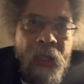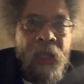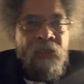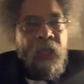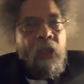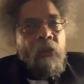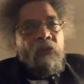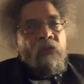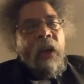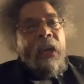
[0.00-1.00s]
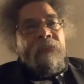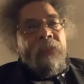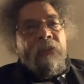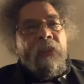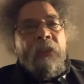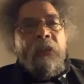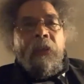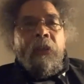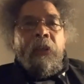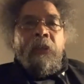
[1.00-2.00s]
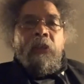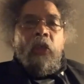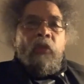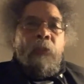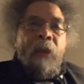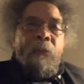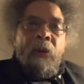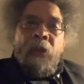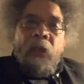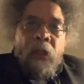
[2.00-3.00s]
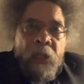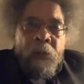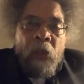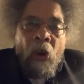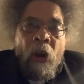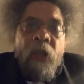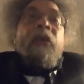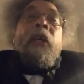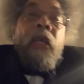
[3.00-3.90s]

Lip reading: essay on Dreyfus in the newspaper, he was an artist.